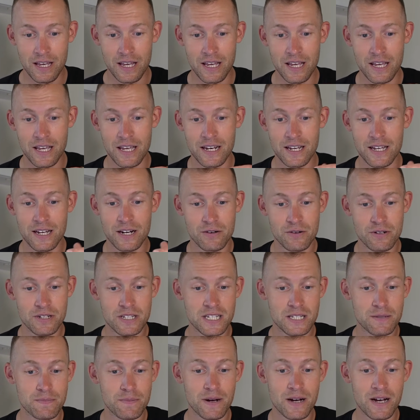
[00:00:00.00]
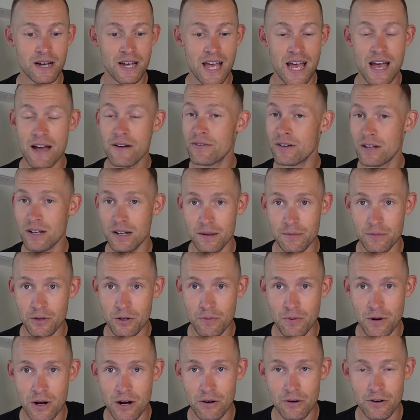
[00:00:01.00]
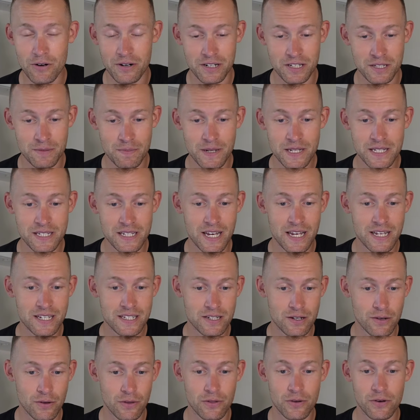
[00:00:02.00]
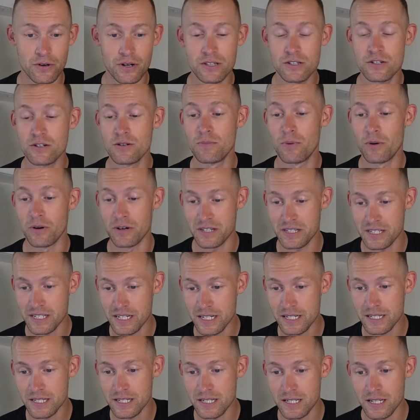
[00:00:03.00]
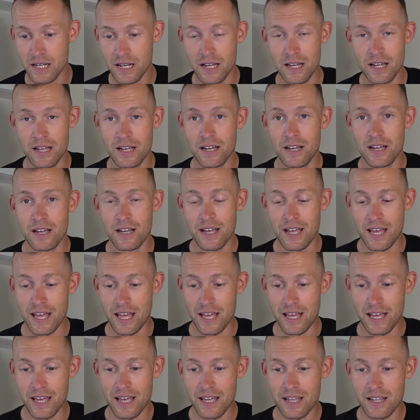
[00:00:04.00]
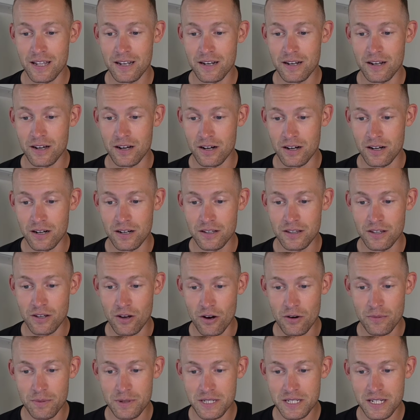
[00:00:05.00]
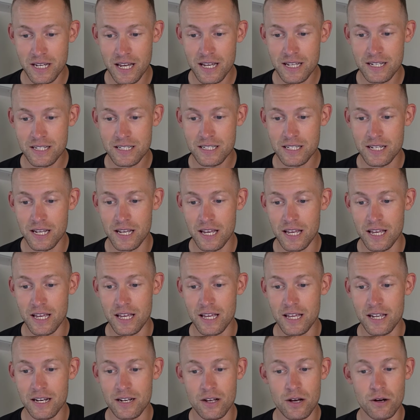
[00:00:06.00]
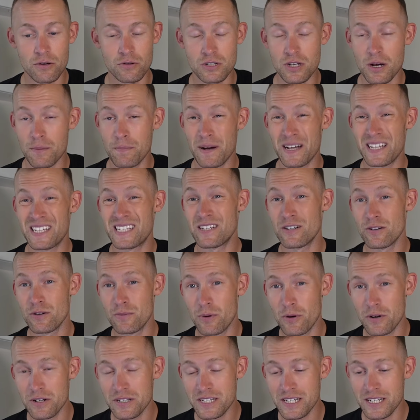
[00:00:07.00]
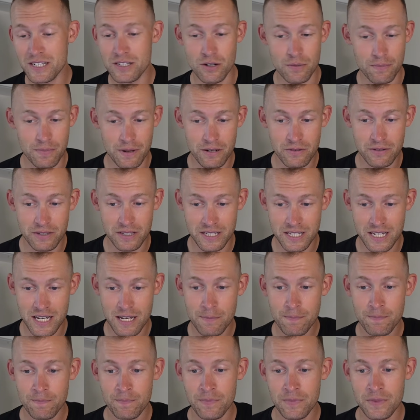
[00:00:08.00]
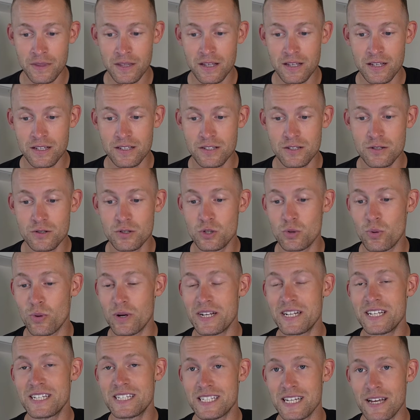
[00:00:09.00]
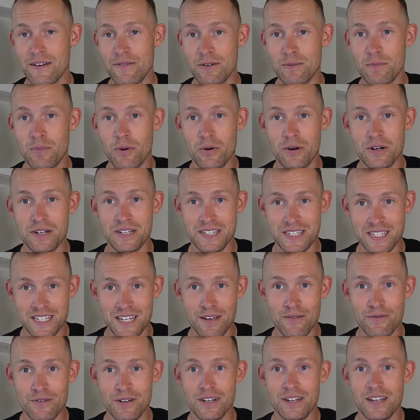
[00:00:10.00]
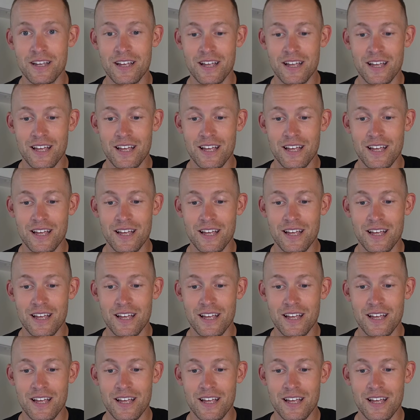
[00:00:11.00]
it increases by half a kilometer per hour on the speed skates, so 32.6. And on the urban skates, it goes up by 0.6, about the same, to 27.7.